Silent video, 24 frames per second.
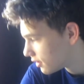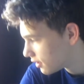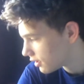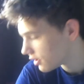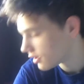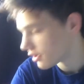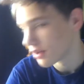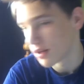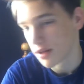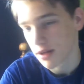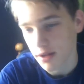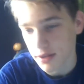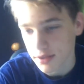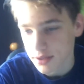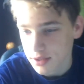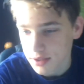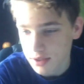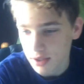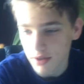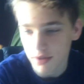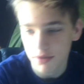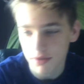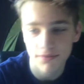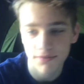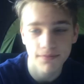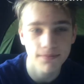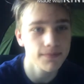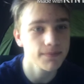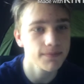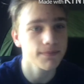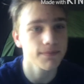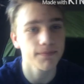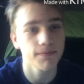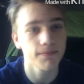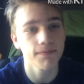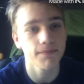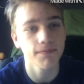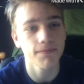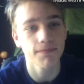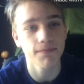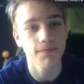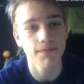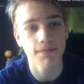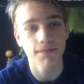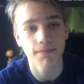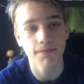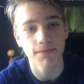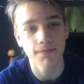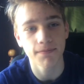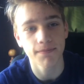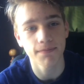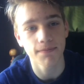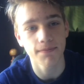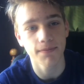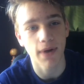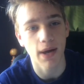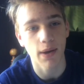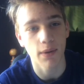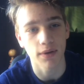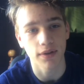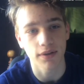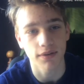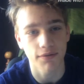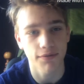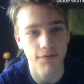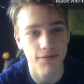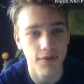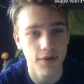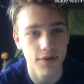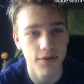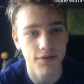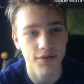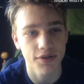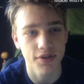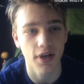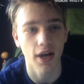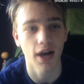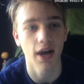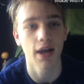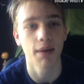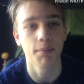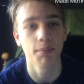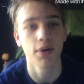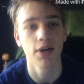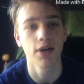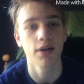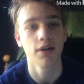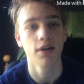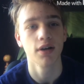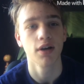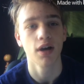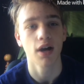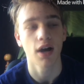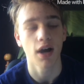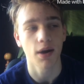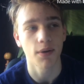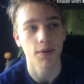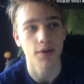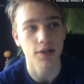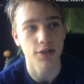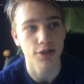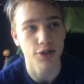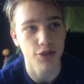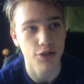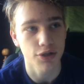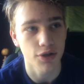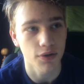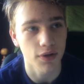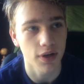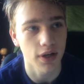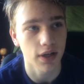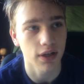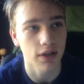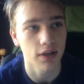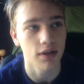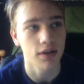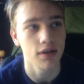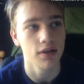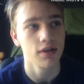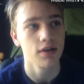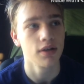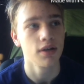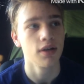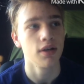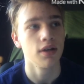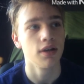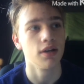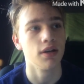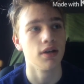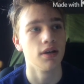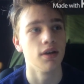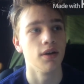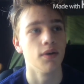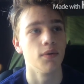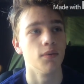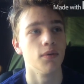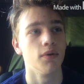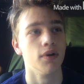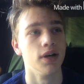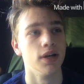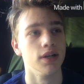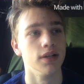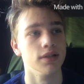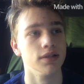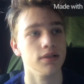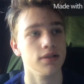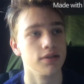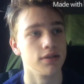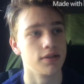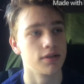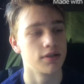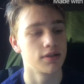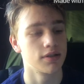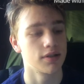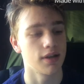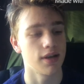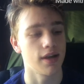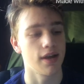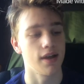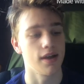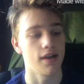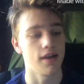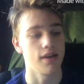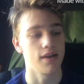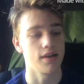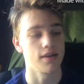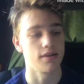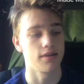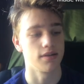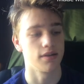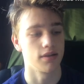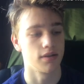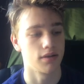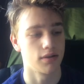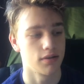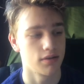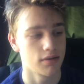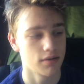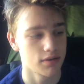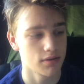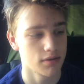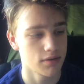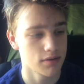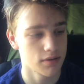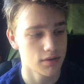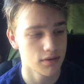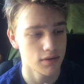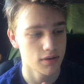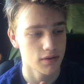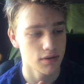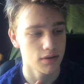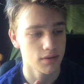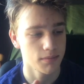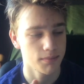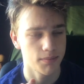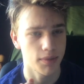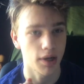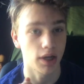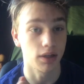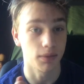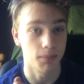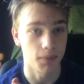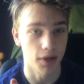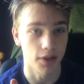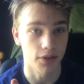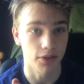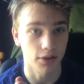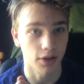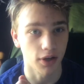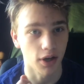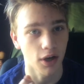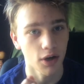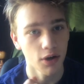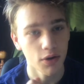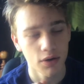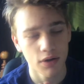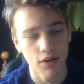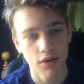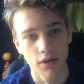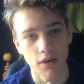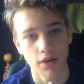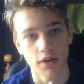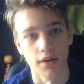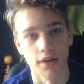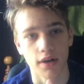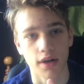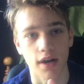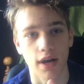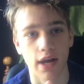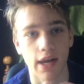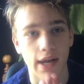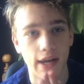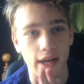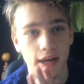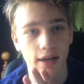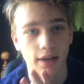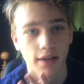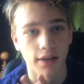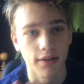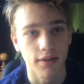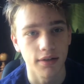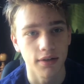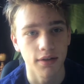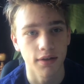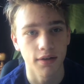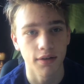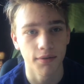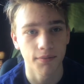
Uh, so I went the first time I went shooting. It was a about a month ago and